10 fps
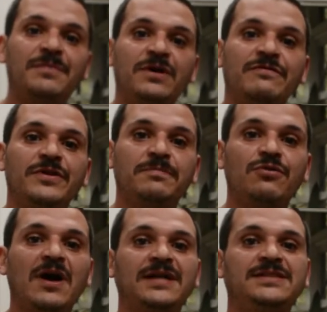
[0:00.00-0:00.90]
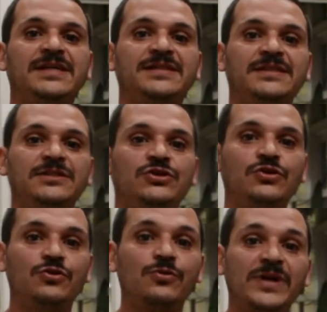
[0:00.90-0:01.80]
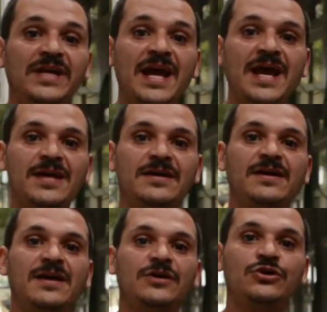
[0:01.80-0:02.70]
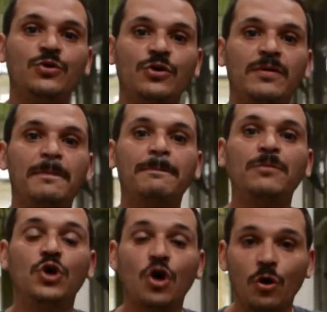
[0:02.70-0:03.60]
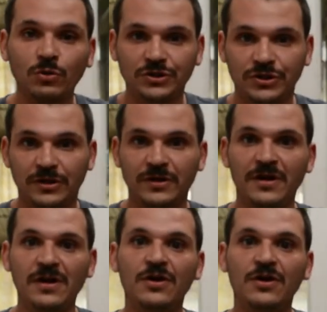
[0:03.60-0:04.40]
of the process is to create your culture.